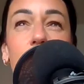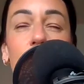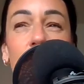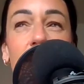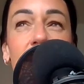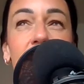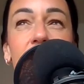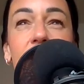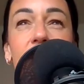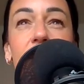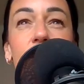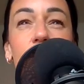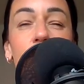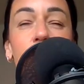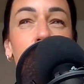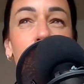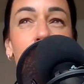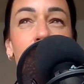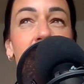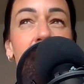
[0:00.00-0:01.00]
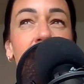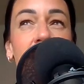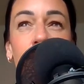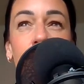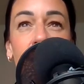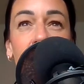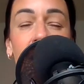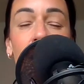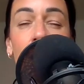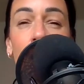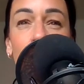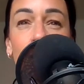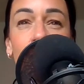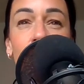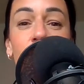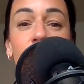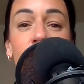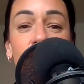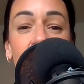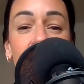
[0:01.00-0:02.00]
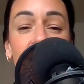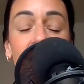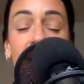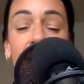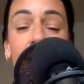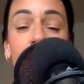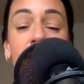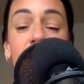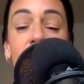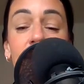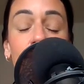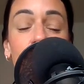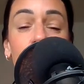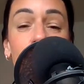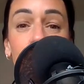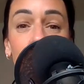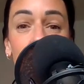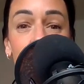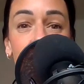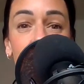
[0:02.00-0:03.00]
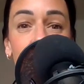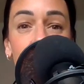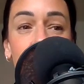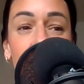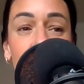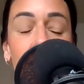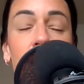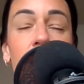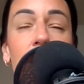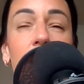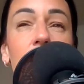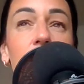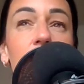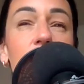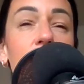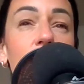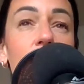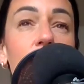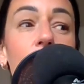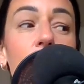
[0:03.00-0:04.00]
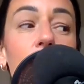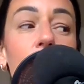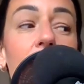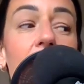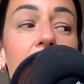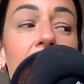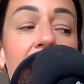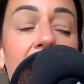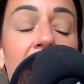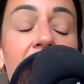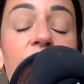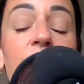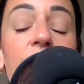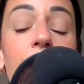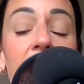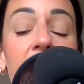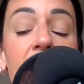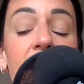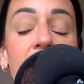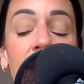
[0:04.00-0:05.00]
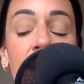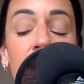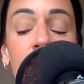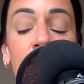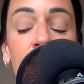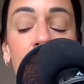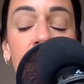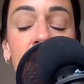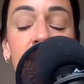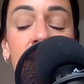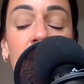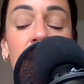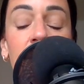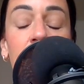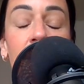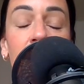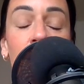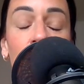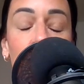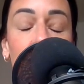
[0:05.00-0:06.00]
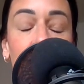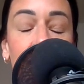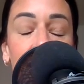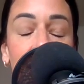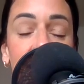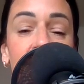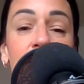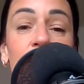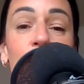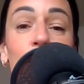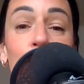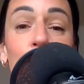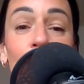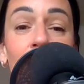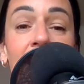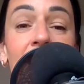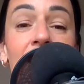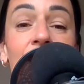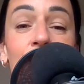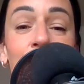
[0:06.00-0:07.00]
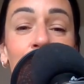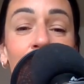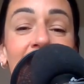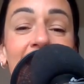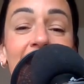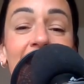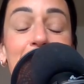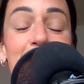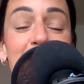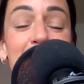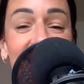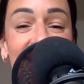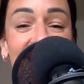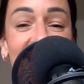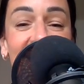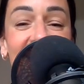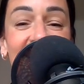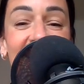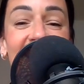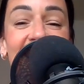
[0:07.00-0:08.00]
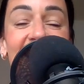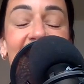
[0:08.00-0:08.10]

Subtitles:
crazy. It's dramatic, but I almost feel like I'm a different person. So I have been implementing in my own life the 20 and 20 method.